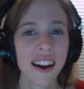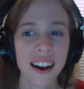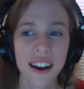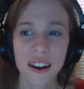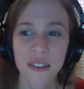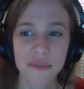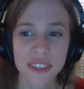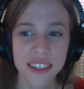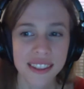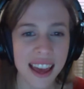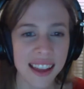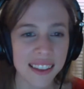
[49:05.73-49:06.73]
um, th-
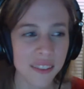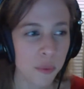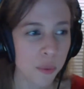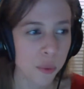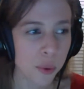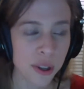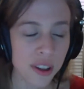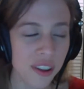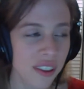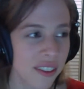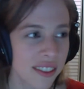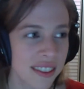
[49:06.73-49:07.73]
that
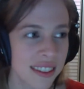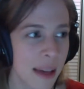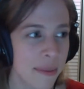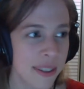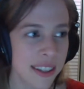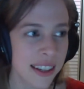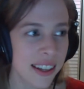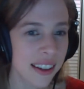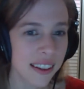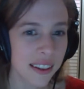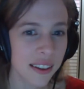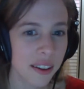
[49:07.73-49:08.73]
real
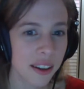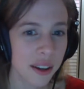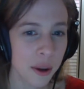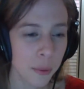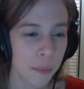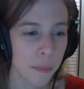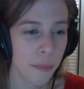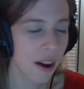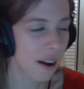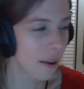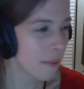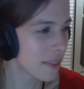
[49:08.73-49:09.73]
slapstick, you know,
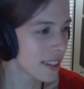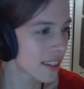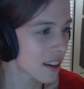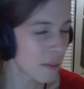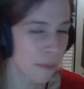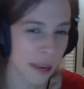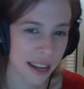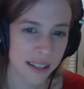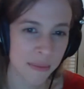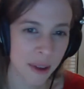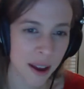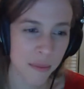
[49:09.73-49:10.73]
uh, is it called
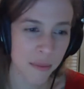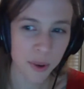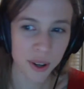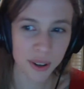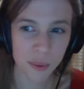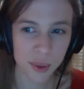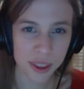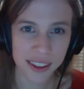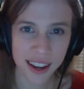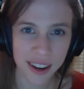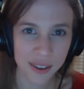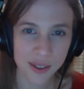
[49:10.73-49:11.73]
pantomime where, where the
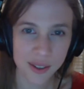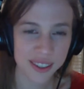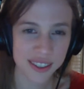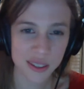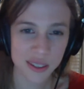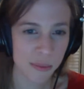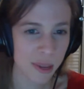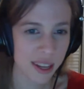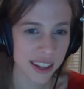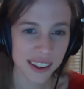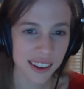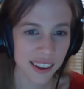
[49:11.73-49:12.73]
character doesn't
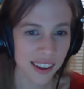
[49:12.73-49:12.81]
speak?